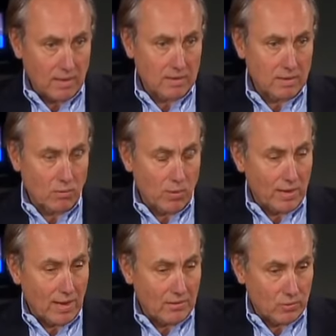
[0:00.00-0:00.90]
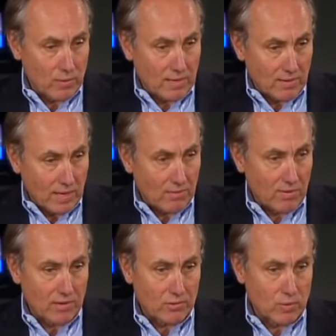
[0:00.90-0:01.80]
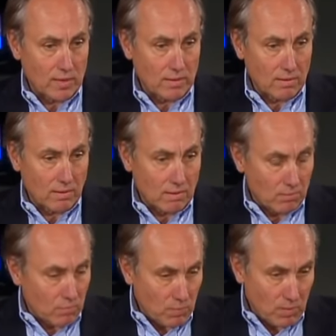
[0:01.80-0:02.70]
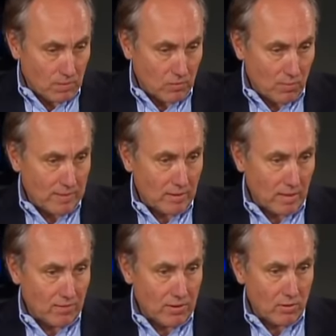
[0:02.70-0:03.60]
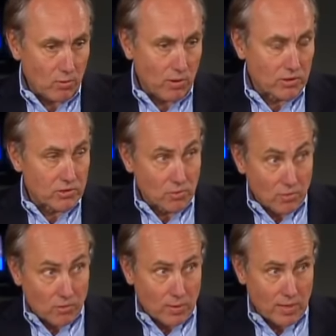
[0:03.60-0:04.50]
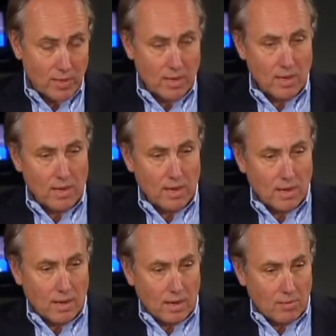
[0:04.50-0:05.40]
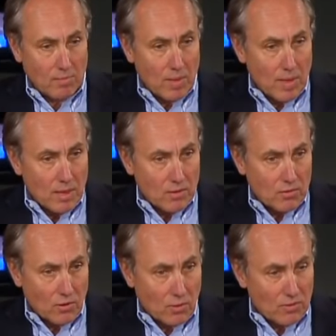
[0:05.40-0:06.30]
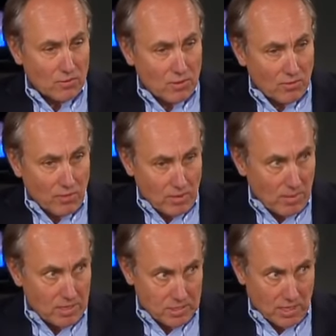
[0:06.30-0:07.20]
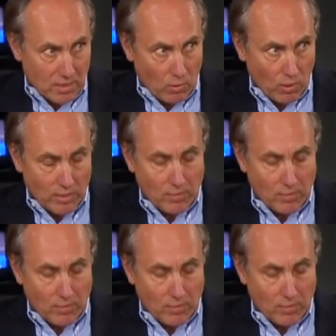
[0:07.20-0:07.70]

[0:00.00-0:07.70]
had uh, one last week. At the end of last week, uh, expect they'll have another one or two this week. Um, so it's still very much a work in